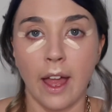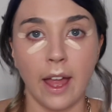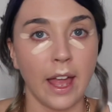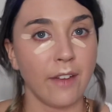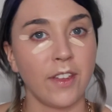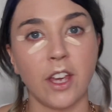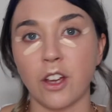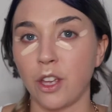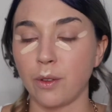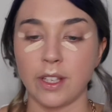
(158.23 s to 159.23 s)
if you're
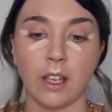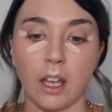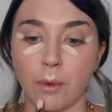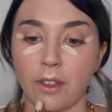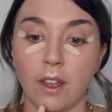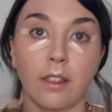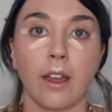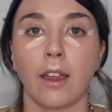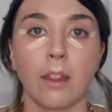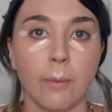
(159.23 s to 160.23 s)
using it within
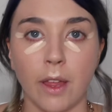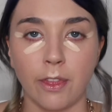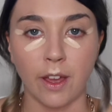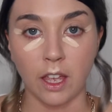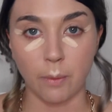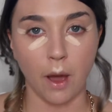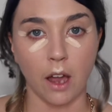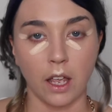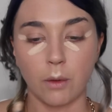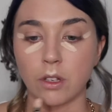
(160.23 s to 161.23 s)
like the month that you bought
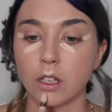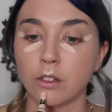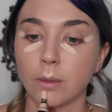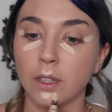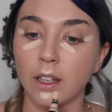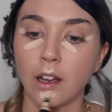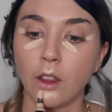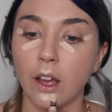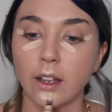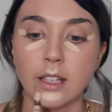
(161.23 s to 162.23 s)
it, which is normally how
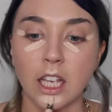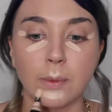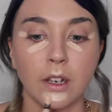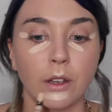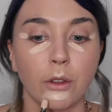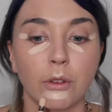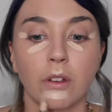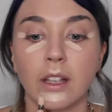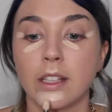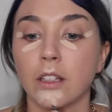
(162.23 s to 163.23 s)
long it takes me to go through a
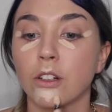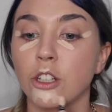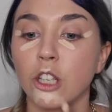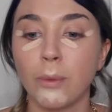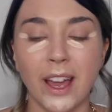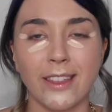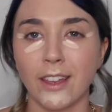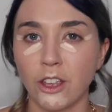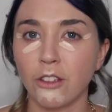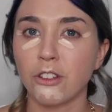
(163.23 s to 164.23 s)
concealer tube, I
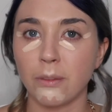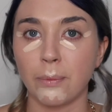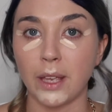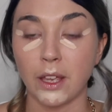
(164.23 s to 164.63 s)
think you should be